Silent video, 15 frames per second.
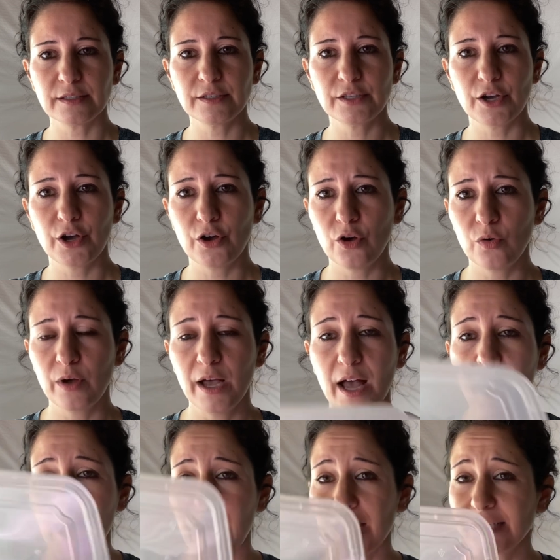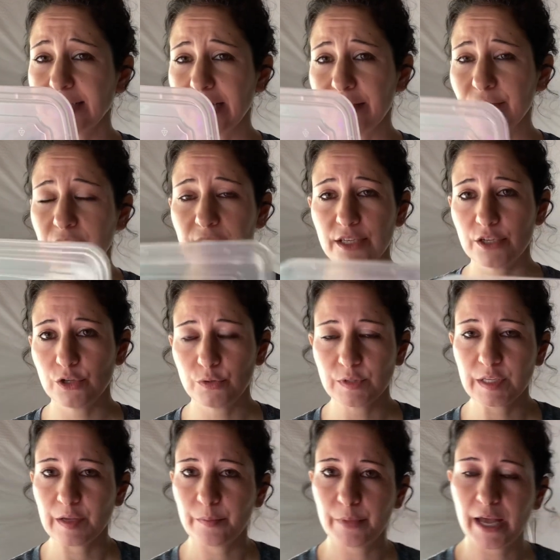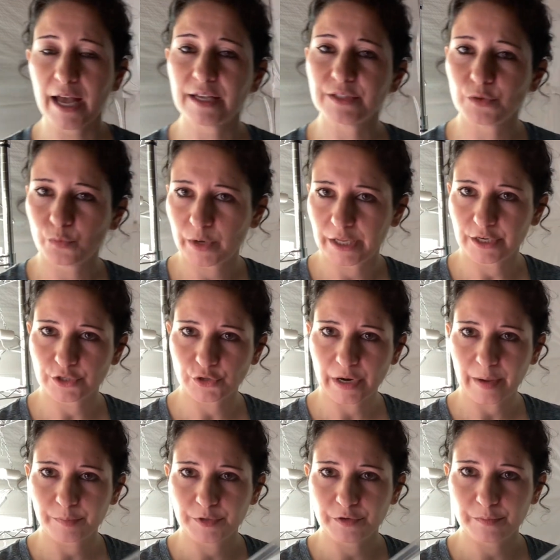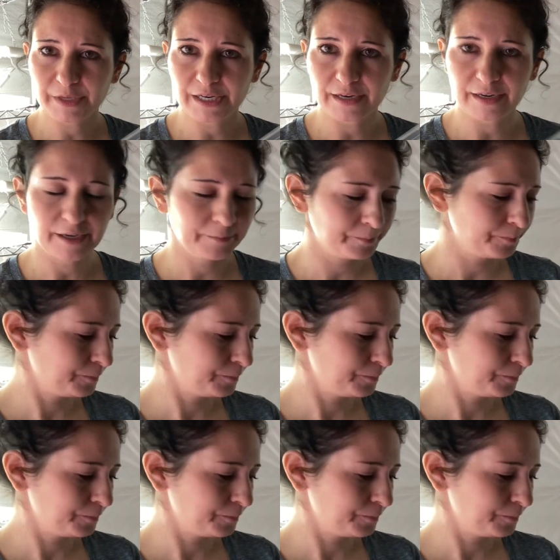So I save these and use them as a way to trap humidity.